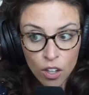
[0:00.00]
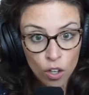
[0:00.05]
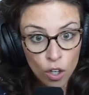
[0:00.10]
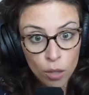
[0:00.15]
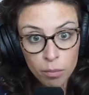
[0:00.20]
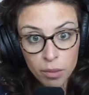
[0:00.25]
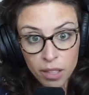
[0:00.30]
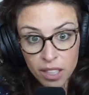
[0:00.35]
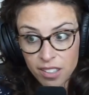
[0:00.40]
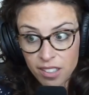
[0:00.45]

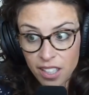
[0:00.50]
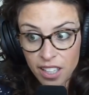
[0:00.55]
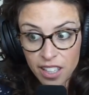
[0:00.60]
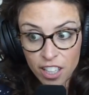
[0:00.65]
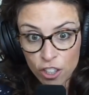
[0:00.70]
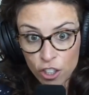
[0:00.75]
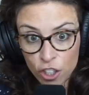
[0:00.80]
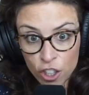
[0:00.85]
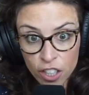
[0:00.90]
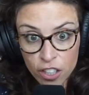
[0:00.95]
let's say
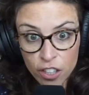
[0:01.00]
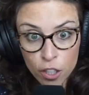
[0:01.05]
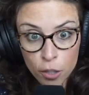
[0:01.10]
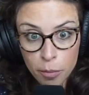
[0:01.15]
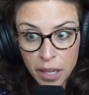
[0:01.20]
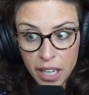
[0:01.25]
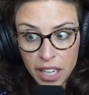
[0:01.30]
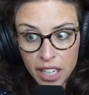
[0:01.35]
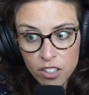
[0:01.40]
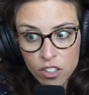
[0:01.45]
they shit in their
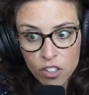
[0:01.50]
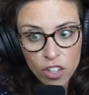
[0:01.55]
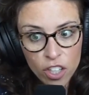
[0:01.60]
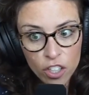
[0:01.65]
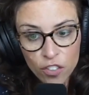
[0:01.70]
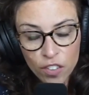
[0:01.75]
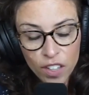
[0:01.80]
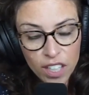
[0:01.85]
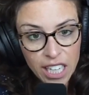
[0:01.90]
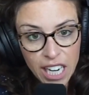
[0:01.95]
pants. So then
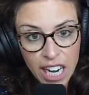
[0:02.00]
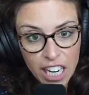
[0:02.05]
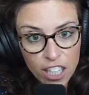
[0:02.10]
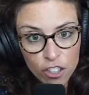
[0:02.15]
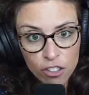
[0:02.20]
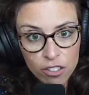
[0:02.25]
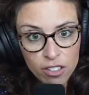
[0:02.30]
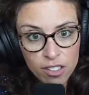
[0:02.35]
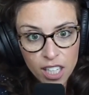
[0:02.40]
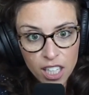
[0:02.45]
you've got an
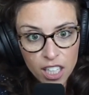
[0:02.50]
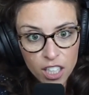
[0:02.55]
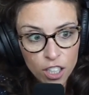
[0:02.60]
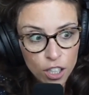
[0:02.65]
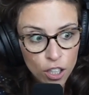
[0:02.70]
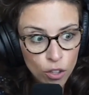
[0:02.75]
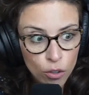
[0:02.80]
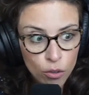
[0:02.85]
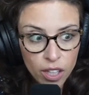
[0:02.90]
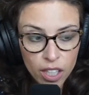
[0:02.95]
extra set of
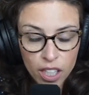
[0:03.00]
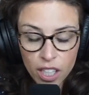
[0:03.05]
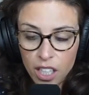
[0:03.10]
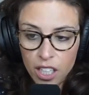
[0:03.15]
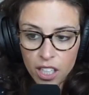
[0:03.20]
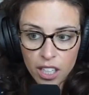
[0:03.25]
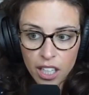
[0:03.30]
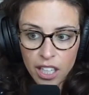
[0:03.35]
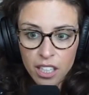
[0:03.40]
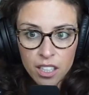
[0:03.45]
clothing
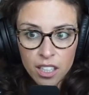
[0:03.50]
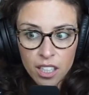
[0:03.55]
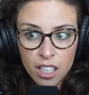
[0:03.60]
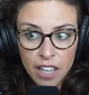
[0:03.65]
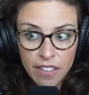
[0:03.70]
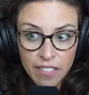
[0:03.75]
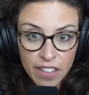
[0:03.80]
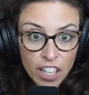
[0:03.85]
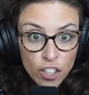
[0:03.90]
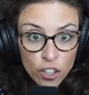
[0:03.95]

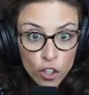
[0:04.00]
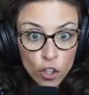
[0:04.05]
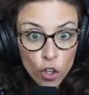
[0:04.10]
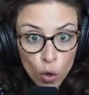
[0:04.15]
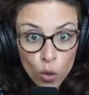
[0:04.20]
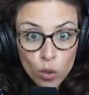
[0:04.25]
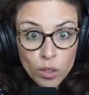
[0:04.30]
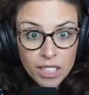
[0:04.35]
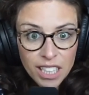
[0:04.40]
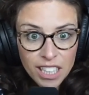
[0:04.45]
and then you're
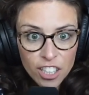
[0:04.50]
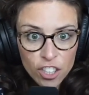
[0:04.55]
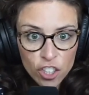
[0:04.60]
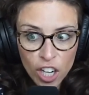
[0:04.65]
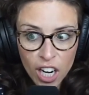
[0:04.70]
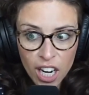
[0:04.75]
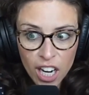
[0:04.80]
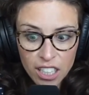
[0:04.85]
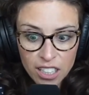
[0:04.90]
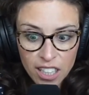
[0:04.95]
holding the
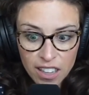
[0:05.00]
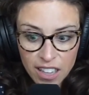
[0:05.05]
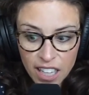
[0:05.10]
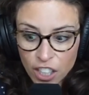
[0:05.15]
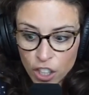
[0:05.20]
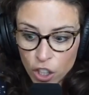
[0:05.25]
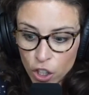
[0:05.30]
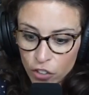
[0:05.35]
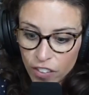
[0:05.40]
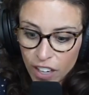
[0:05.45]
child and
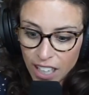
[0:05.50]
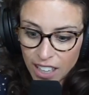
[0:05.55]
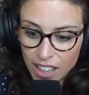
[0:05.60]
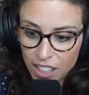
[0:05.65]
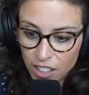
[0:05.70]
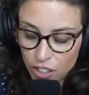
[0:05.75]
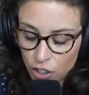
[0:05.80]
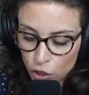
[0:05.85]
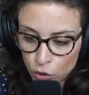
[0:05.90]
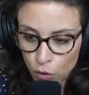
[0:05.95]
then you've got
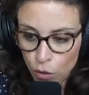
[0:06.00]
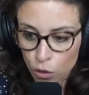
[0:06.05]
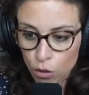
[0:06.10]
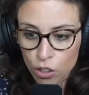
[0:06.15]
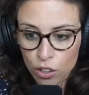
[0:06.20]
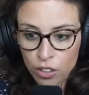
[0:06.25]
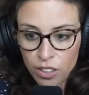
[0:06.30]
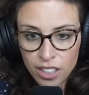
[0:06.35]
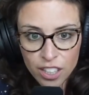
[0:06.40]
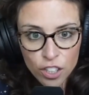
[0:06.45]
the
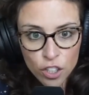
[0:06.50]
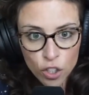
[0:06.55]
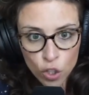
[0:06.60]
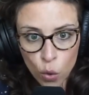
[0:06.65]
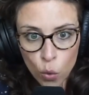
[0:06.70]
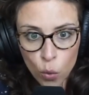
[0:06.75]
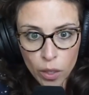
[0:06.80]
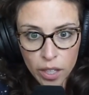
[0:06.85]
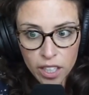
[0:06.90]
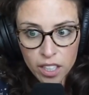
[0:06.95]
stroller and the
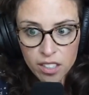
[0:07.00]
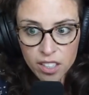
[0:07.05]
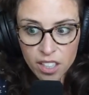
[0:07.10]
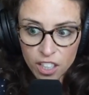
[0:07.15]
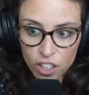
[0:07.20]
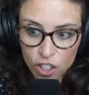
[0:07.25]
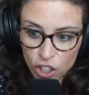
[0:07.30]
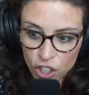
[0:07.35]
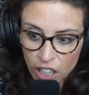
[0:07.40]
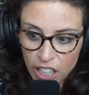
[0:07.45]
toys
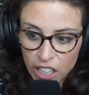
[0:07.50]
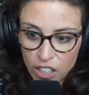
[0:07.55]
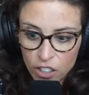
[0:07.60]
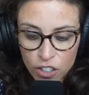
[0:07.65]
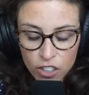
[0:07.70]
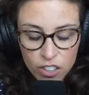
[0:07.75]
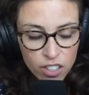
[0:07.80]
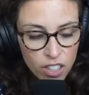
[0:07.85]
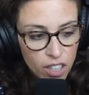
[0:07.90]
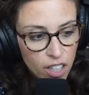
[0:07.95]
and the
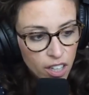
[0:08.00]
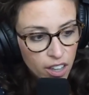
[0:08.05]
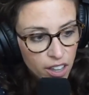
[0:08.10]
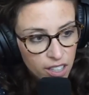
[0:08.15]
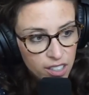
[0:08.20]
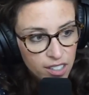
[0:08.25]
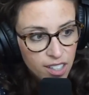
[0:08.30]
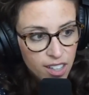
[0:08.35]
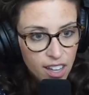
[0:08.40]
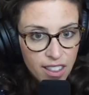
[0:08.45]
shakers and the
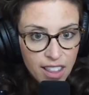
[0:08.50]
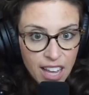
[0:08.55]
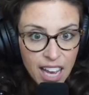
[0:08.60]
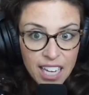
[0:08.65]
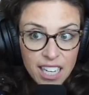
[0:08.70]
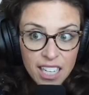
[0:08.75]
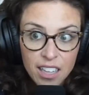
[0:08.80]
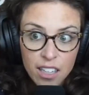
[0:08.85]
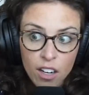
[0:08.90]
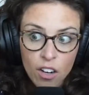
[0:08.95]
this and the
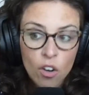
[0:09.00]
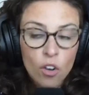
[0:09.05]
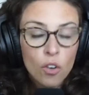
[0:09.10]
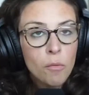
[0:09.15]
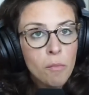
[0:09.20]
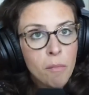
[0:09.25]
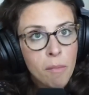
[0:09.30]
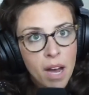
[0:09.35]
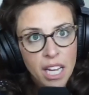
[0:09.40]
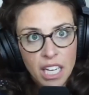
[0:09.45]
that. And
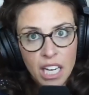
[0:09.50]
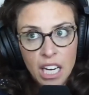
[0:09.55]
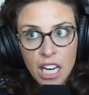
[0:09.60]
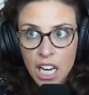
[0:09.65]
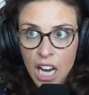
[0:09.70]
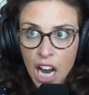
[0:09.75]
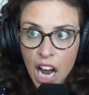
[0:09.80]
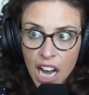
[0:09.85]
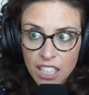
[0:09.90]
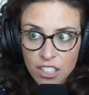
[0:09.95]
oh my
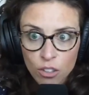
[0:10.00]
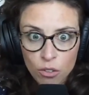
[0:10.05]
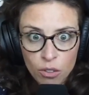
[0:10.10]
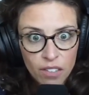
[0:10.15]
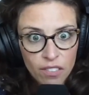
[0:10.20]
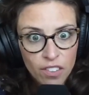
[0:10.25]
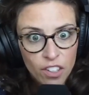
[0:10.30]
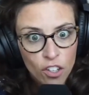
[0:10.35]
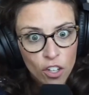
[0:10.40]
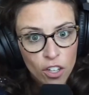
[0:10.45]
God, don't
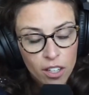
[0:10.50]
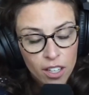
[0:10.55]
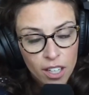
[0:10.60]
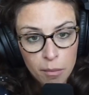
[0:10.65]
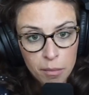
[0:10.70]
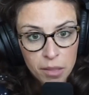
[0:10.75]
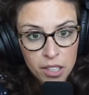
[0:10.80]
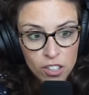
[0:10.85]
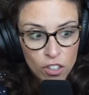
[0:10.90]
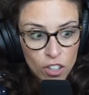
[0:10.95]
even
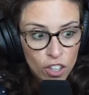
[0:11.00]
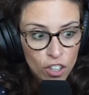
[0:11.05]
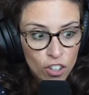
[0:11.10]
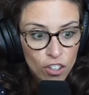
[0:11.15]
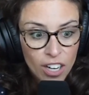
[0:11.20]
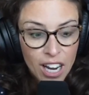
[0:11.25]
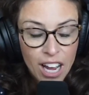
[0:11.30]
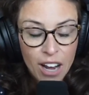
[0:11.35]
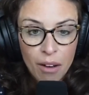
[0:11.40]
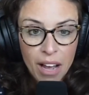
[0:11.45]
get me started
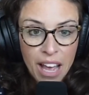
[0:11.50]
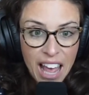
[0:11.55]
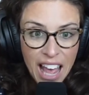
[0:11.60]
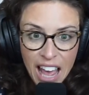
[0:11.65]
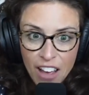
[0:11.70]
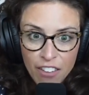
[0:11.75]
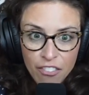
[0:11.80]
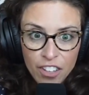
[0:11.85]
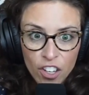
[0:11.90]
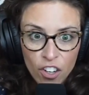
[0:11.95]
on how
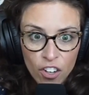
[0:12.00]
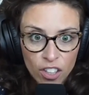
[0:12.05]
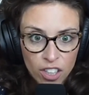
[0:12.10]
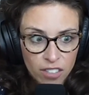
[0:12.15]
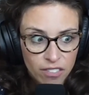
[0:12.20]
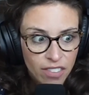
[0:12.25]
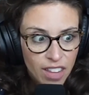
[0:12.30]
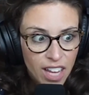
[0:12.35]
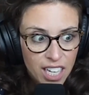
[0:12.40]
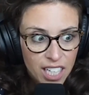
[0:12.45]
heavy all
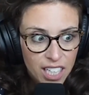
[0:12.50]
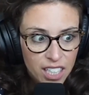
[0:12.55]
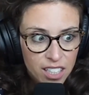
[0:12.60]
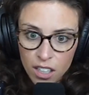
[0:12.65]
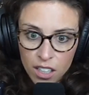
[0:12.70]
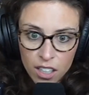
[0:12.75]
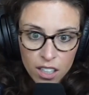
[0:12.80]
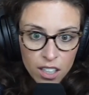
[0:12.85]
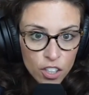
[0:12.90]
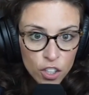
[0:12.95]
of that
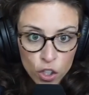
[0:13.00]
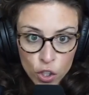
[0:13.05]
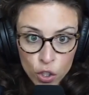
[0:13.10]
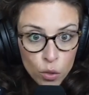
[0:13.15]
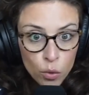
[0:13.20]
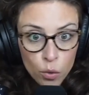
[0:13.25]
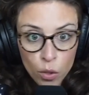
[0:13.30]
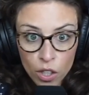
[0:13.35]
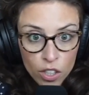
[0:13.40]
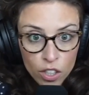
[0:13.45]
is.
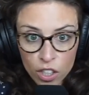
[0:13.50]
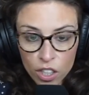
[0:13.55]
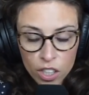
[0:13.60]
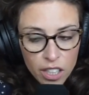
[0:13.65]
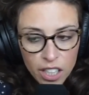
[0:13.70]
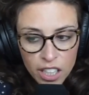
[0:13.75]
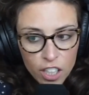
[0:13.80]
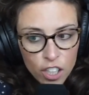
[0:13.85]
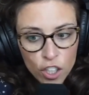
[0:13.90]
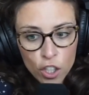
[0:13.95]
You're
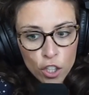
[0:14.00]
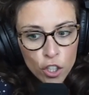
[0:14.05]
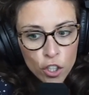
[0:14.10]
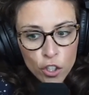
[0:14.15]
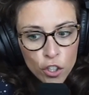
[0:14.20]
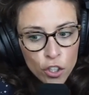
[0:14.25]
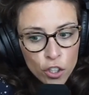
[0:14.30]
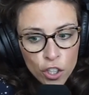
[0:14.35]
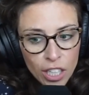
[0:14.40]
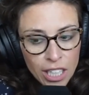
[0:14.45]

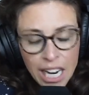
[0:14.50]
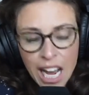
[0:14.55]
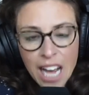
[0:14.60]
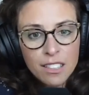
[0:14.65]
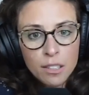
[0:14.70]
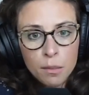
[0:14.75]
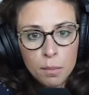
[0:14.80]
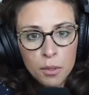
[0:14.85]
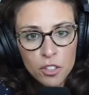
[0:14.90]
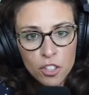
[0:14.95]
an
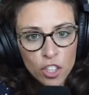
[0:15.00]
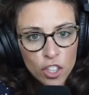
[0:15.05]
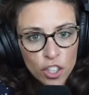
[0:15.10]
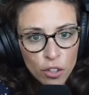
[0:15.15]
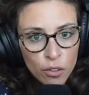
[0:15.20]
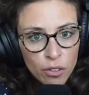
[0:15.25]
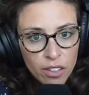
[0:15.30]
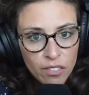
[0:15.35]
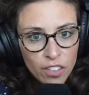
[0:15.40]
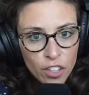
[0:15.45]
octopus and
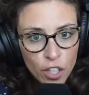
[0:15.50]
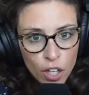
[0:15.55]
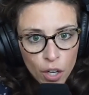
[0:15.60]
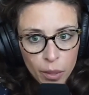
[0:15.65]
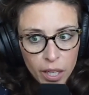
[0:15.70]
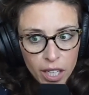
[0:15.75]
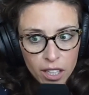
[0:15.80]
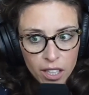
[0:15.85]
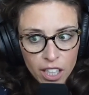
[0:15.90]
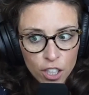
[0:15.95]
you don't even
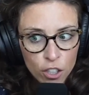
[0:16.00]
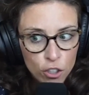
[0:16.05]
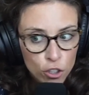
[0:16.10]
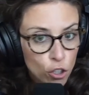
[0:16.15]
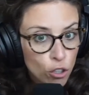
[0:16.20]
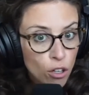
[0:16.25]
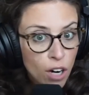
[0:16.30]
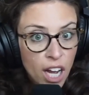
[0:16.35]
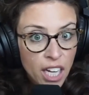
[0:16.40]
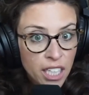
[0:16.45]
know it. Like you're
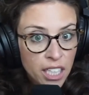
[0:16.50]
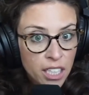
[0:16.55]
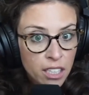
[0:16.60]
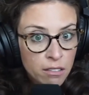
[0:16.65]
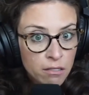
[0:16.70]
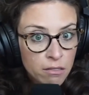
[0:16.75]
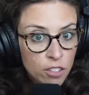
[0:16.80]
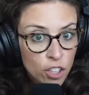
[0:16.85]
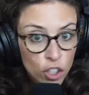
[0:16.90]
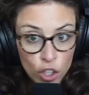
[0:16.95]

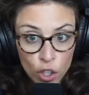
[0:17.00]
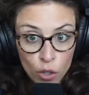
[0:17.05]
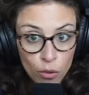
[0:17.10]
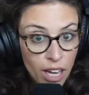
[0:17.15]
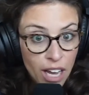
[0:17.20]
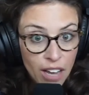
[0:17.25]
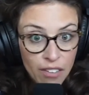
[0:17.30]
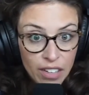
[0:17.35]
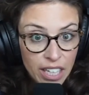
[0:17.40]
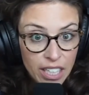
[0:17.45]
trying, you don't
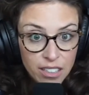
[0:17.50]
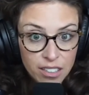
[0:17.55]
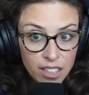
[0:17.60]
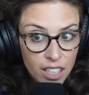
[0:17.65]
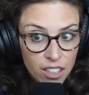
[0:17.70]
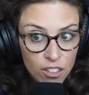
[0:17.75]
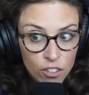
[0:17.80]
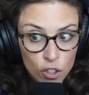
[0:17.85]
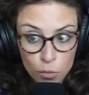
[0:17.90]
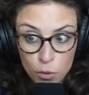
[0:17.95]
have 8
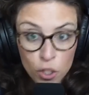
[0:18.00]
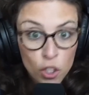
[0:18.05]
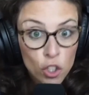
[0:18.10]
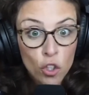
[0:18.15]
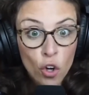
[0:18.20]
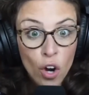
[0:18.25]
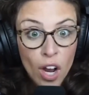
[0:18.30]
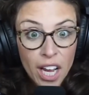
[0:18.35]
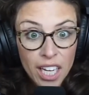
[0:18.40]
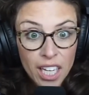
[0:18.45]
tentacles, but
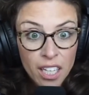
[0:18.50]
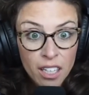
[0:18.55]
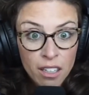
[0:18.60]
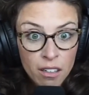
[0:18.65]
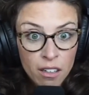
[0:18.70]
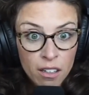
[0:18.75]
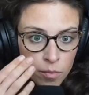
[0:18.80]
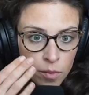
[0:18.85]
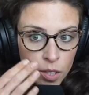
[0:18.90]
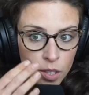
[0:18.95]
you're trying.
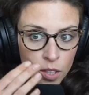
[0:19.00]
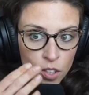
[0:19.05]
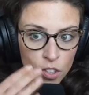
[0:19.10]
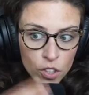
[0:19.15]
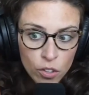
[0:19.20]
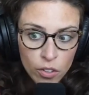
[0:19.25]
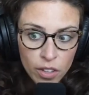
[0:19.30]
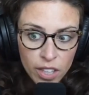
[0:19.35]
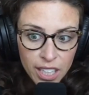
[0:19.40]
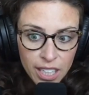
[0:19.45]

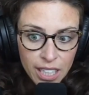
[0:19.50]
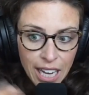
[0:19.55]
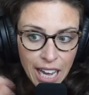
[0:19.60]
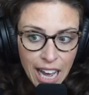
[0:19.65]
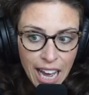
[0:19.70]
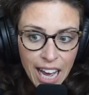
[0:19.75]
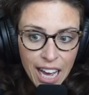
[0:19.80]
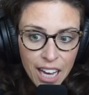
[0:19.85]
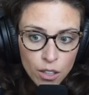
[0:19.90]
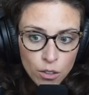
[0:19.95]
So then
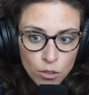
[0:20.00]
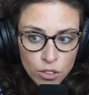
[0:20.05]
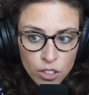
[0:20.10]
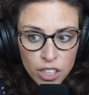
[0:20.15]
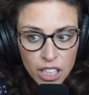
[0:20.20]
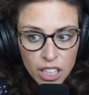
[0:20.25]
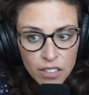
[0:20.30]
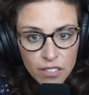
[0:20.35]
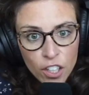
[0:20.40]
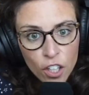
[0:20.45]
how
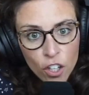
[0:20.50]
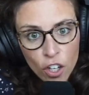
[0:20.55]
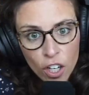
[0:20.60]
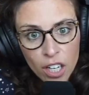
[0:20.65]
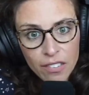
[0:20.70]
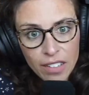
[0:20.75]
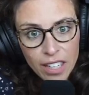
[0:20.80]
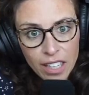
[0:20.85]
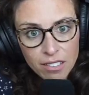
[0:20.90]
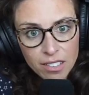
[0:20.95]
to even
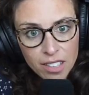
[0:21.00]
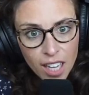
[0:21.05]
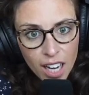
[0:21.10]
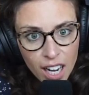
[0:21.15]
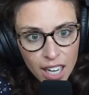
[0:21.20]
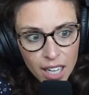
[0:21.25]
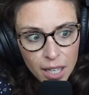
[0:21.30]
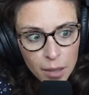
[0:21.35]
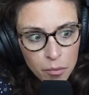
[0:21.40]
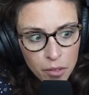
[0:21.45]
carve out
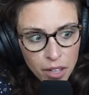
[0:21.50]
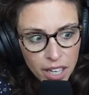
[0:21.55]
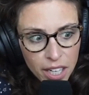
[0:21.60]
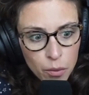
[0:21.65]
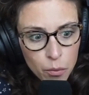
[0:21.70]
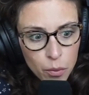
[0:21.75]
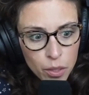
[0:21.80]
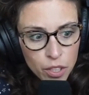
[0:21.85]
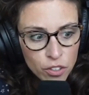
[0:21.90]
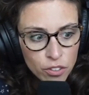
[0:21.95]
time,
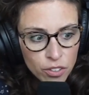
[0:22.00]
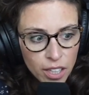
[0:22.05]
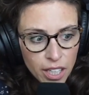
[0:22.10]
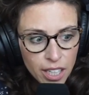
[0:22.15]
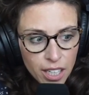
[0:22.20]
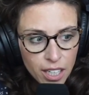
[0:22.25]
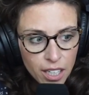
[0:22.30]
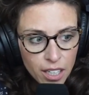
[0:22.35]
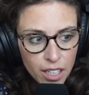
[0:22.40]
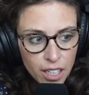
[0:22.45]
right? When you're
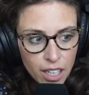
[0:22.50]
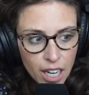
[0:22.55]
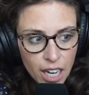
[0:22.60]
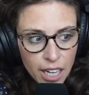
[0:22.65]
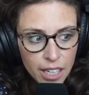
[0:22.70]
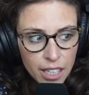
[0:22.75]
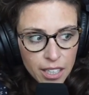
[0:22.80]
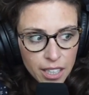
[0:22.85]
I